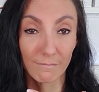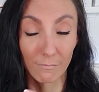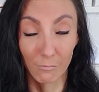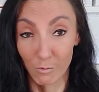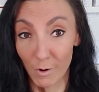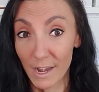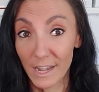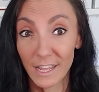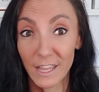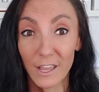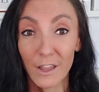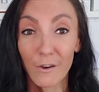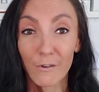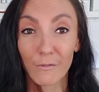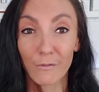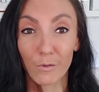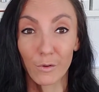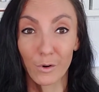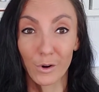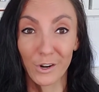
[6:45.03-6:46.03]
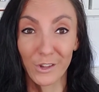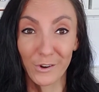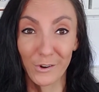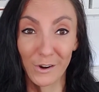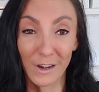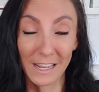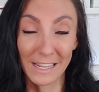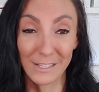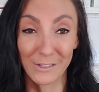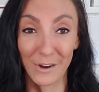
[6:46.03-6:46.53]
ready for
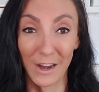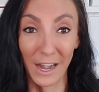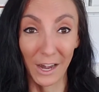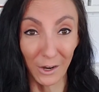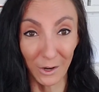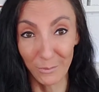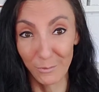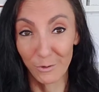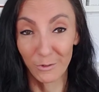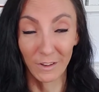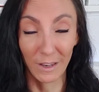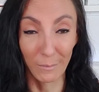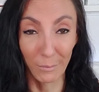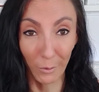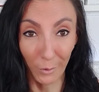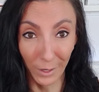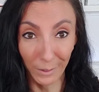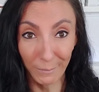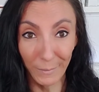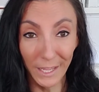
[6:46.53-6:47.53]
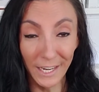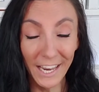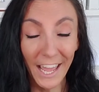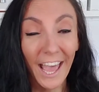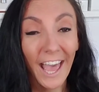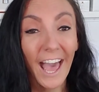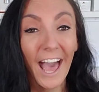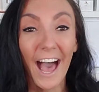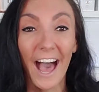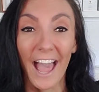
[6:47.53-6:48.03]
your laser hair removal appointment.
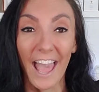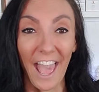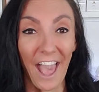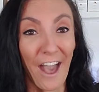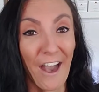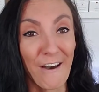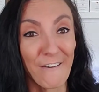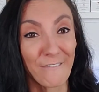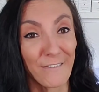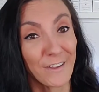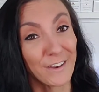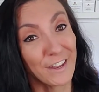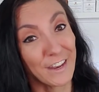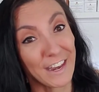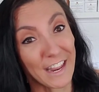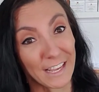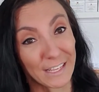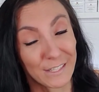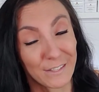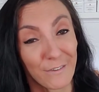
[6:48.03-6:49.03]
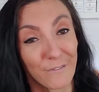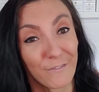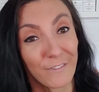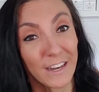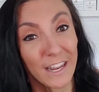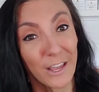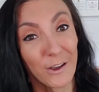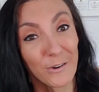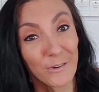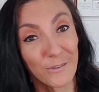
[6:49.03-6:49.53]
I have the next
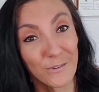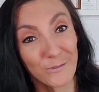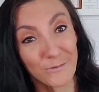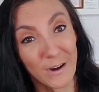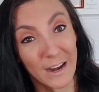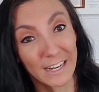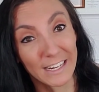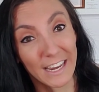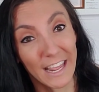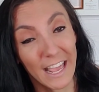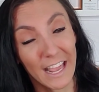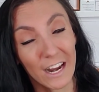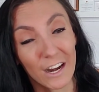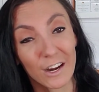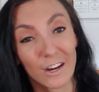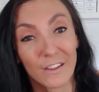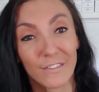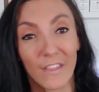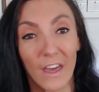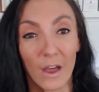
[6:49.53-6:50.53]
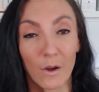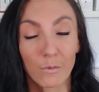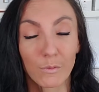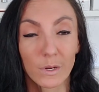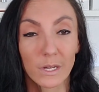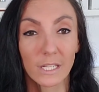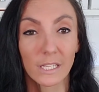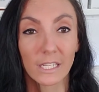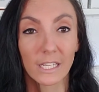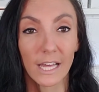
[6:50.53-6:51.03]
video right there that
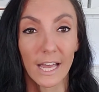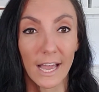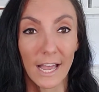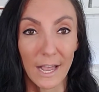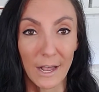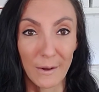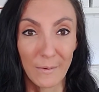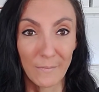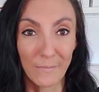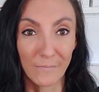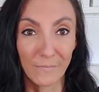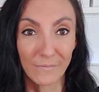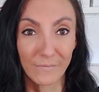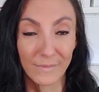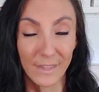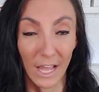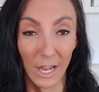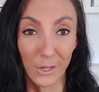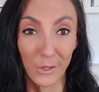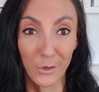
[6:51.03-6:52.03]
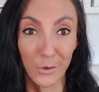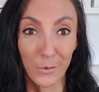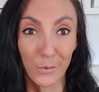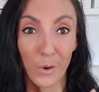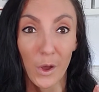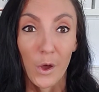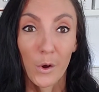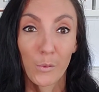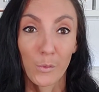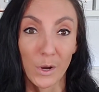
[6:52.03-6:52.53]
will tell you
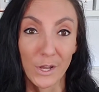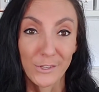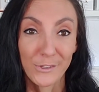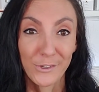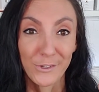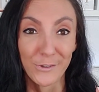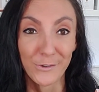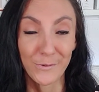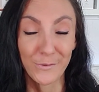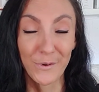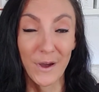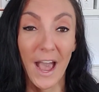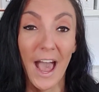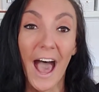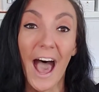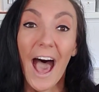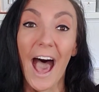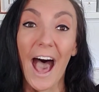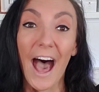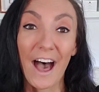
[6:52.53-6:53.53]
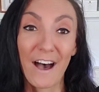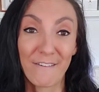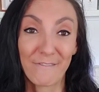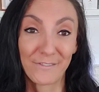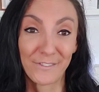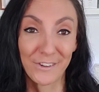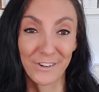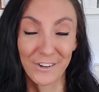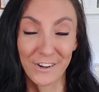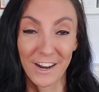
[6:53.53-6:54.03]
what to do
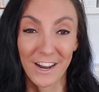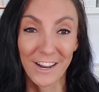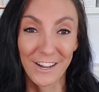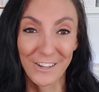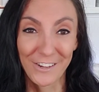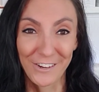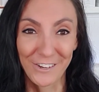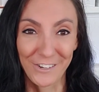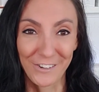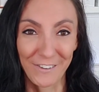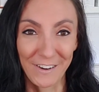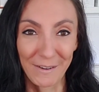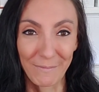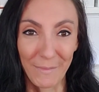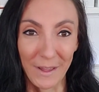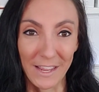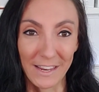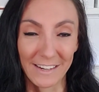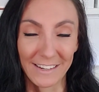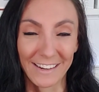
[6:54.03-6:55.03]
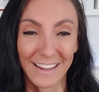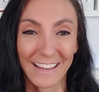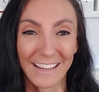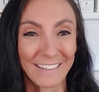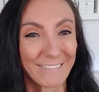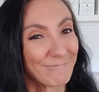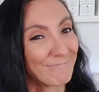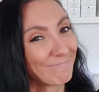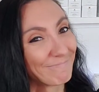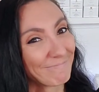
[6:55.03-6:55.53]
after your treatment.
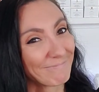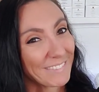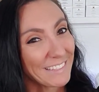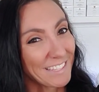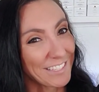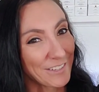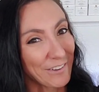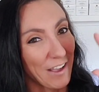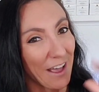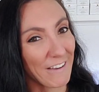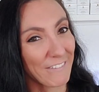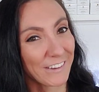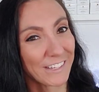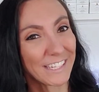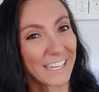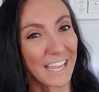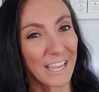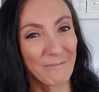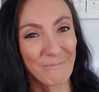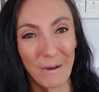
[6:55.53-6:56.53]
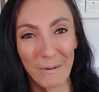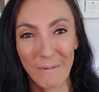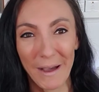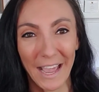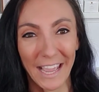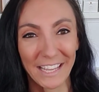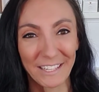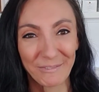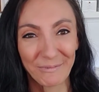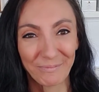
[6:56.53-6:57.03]
So have a good day. Bye
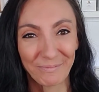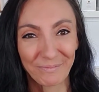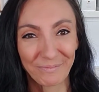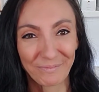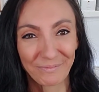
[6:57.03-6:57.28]
bye.